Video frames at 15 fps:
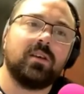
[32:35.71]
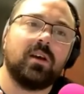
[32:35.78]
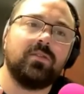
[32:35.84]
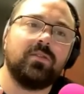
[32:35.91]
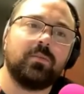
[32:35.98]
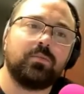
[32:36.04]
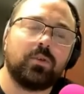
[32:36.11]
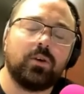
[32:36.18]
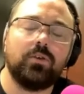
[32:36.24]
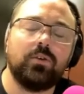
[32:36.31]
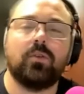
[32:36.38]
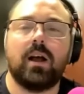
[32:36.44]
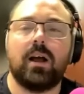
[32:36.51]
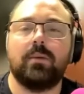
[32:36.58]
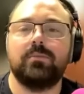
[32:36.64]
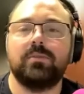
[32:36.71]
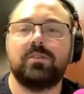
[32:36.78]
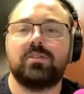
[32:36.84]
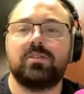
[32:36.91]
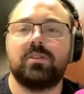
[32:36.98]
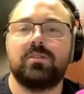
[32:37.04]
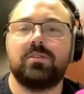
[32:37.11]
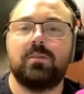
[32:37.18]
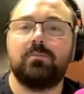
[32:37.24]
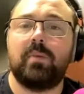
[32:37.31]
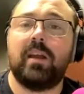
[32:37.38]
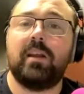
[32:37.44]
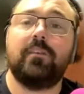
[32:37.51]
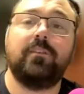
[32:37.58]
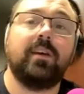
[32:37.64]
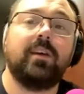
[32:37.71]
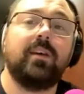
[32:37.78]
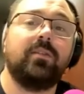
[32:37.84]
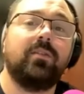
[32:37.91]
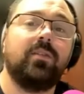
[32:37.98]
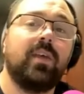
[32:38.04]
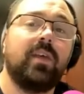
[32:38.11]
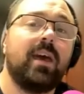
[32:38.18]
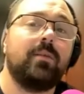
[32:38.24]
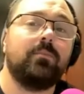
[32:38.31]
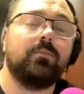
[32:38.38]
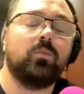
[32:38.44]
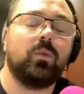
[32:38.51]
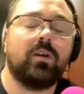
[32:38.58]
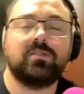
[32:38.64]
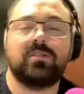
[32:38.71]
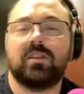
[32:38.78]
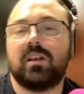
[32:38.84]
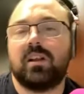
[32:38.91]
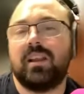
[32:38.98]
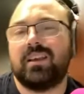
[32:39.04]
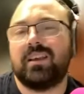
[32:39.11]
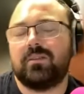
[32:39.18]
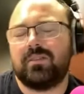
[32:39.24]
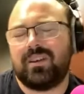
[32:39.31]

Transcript: the programs to benefit them, whereas the Click